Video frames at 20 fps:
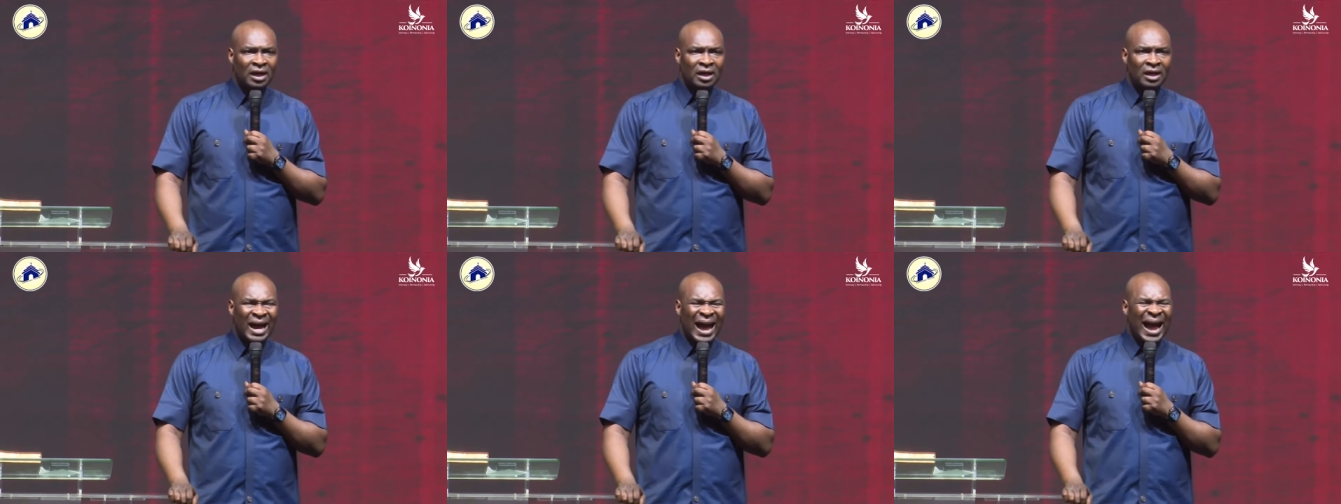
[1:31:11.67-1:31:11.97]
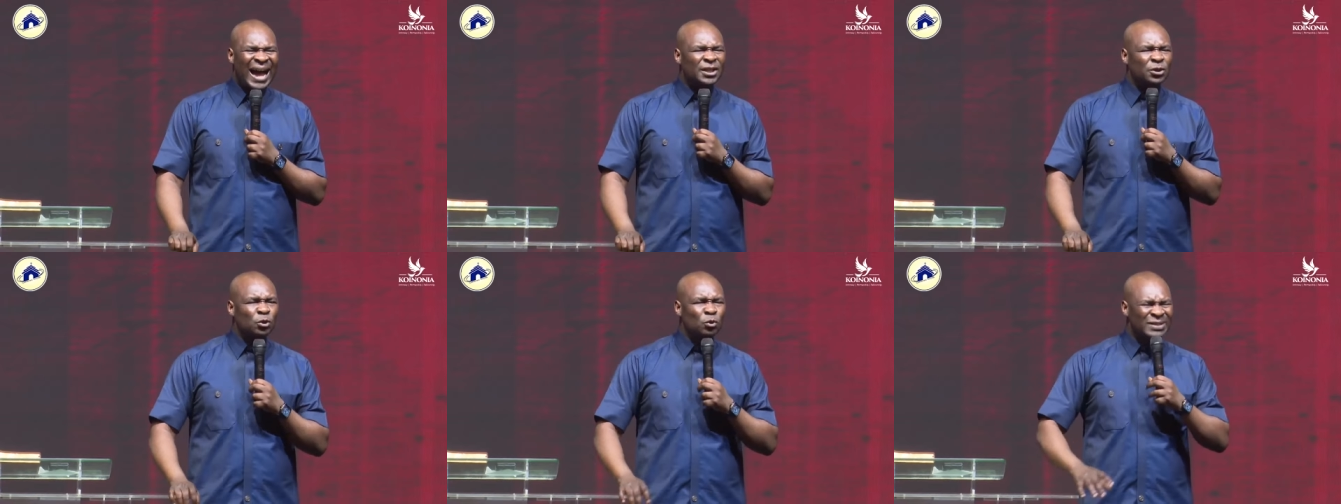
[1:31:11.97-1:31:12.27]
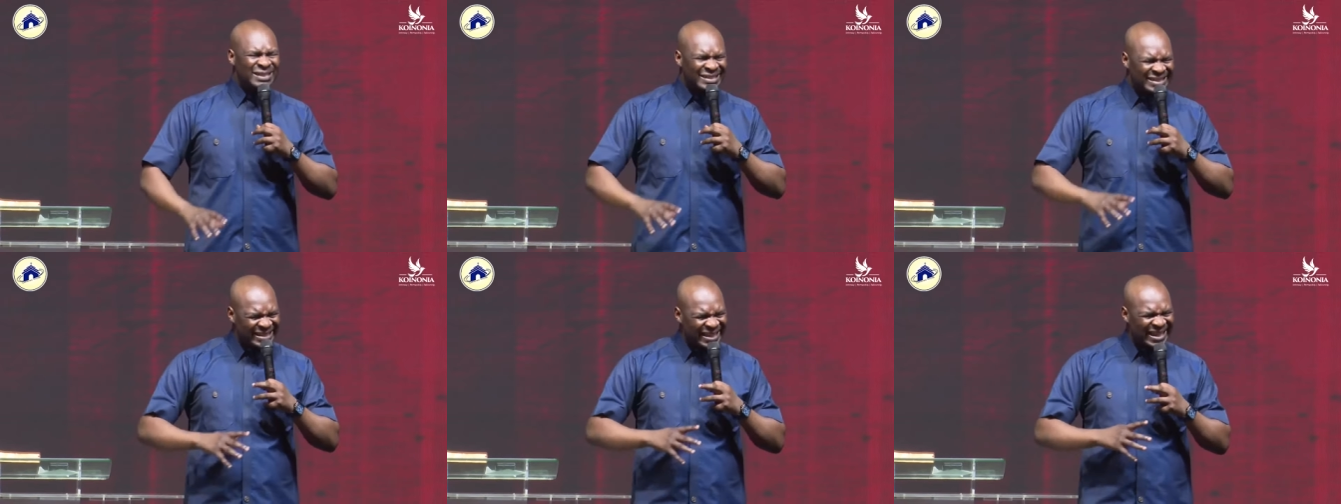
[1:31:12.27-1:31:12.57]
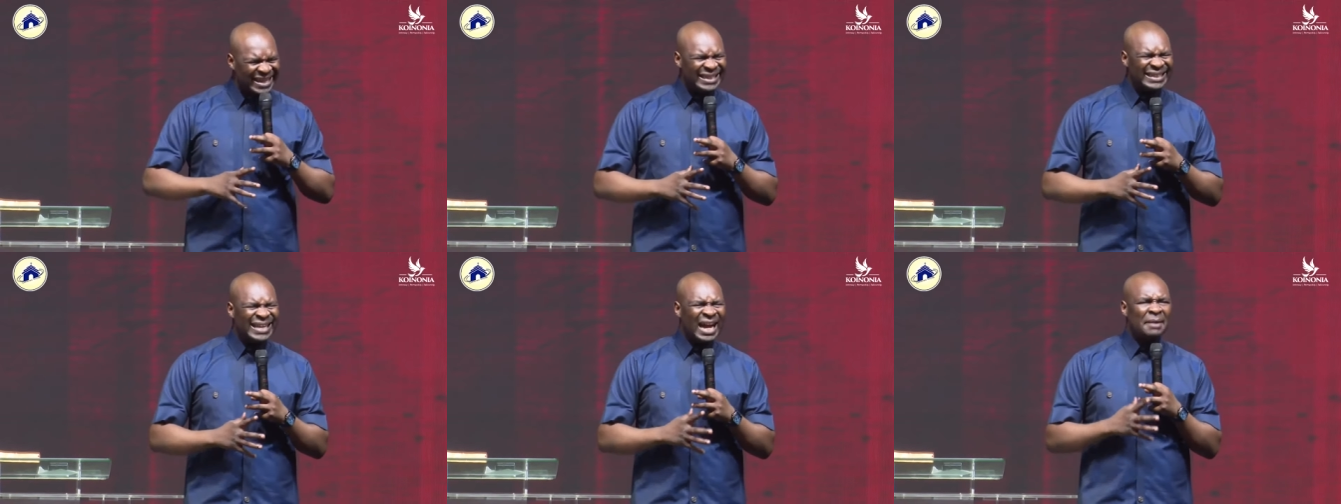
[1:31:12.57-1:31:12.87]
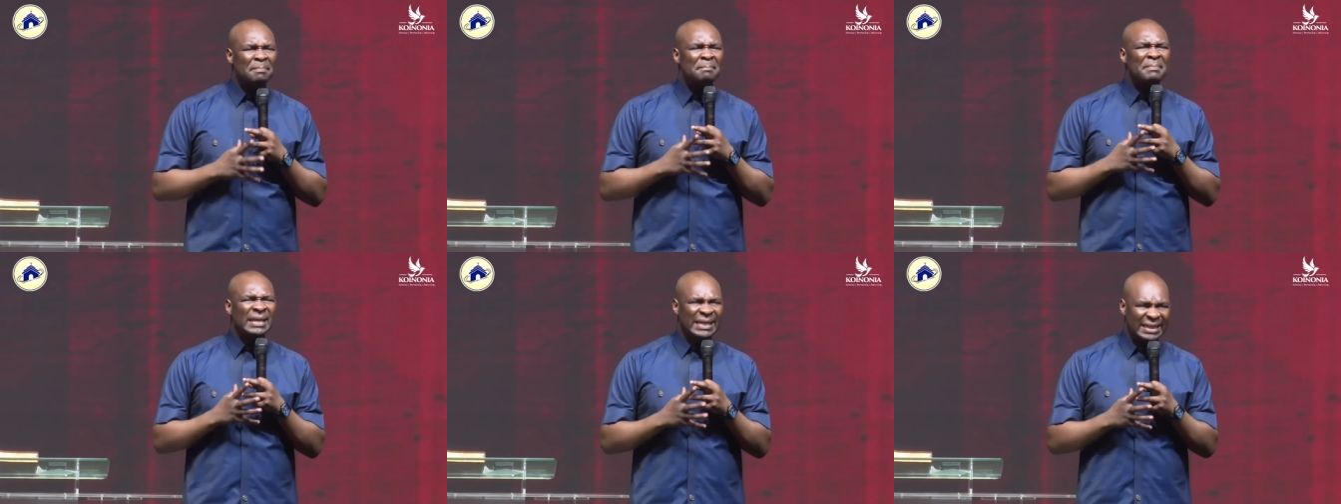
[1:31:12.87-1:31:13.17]
Are you seeing that
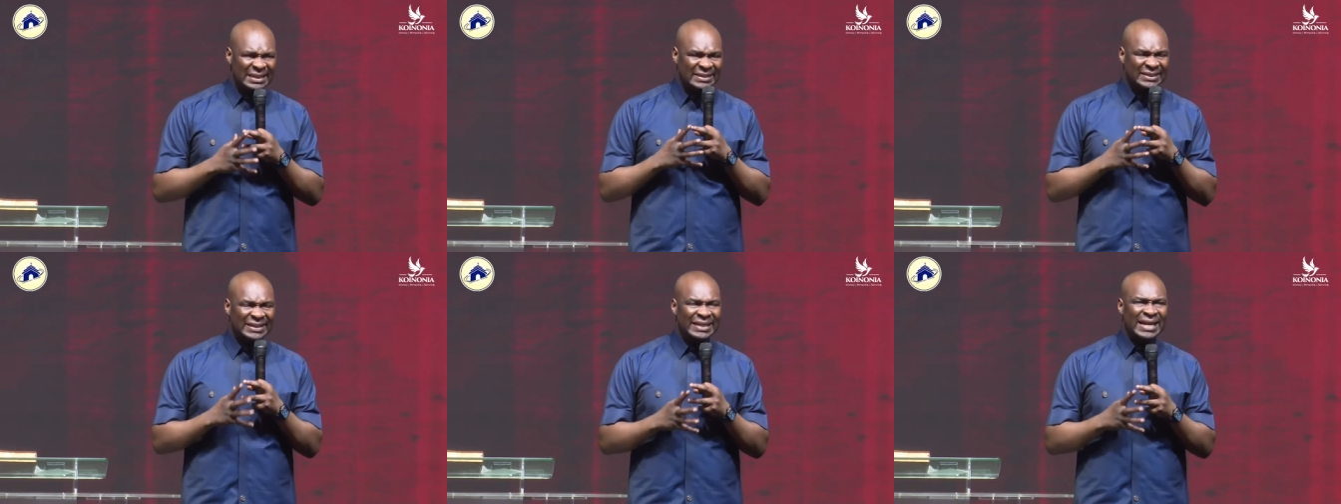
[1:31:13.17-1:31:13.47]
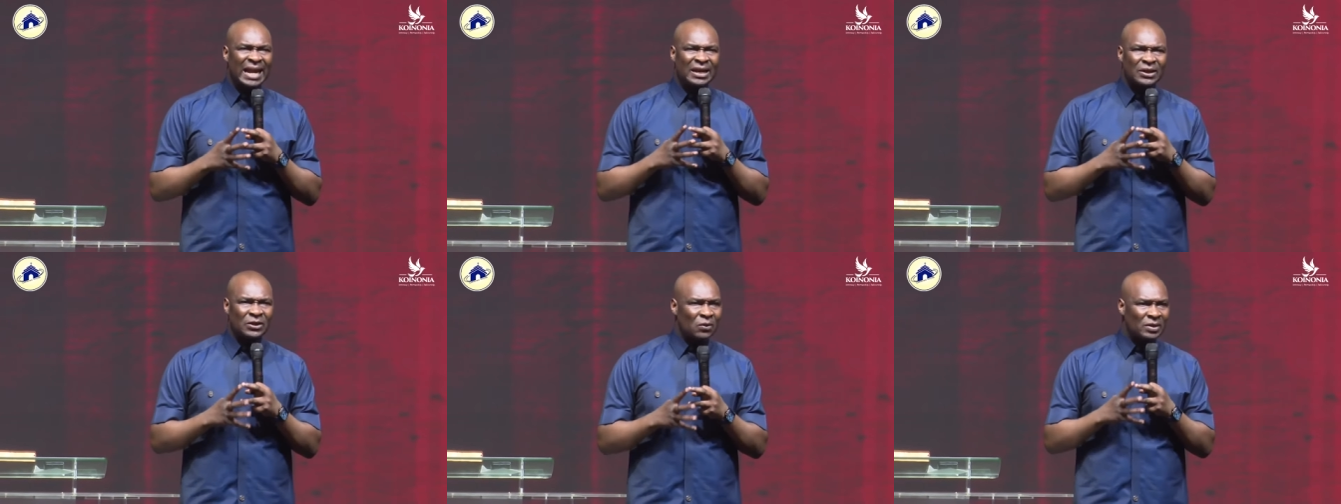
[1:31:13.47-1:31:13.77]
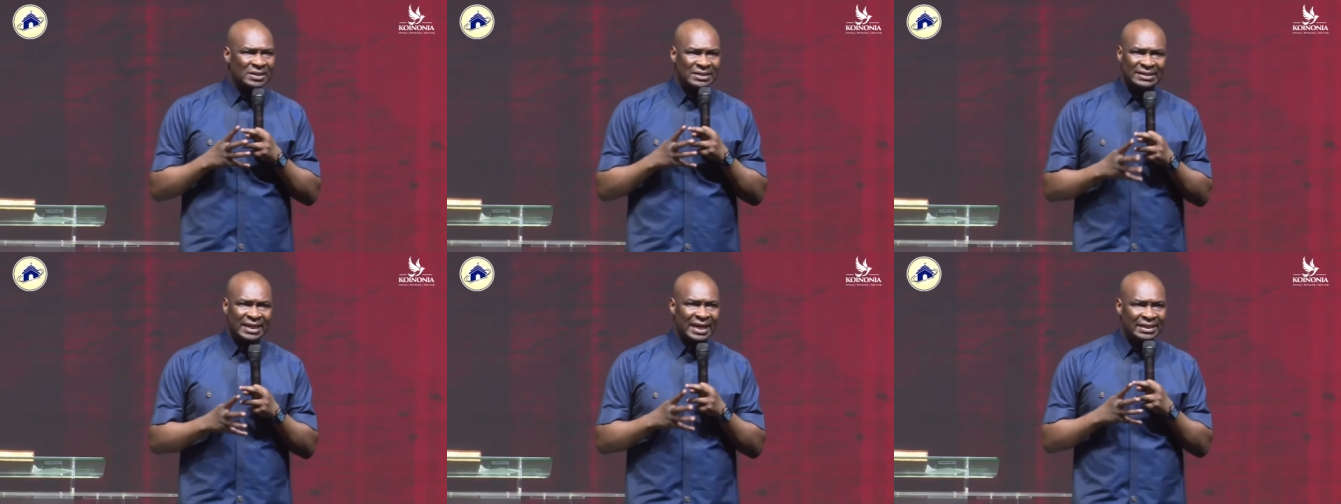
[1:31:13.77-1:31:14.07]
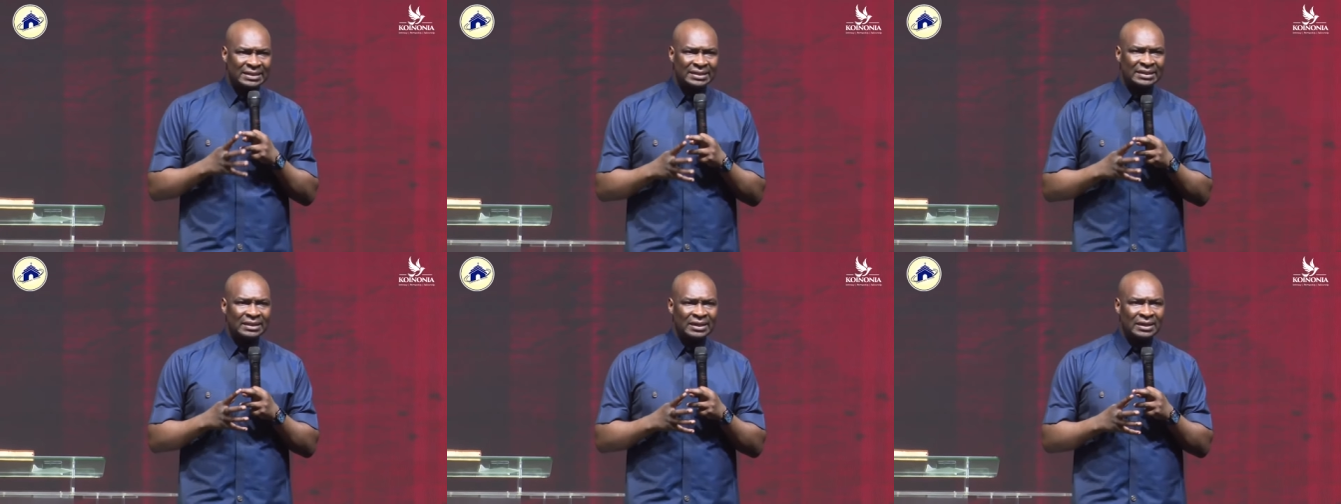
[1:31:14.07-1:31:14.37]
ministry anointed,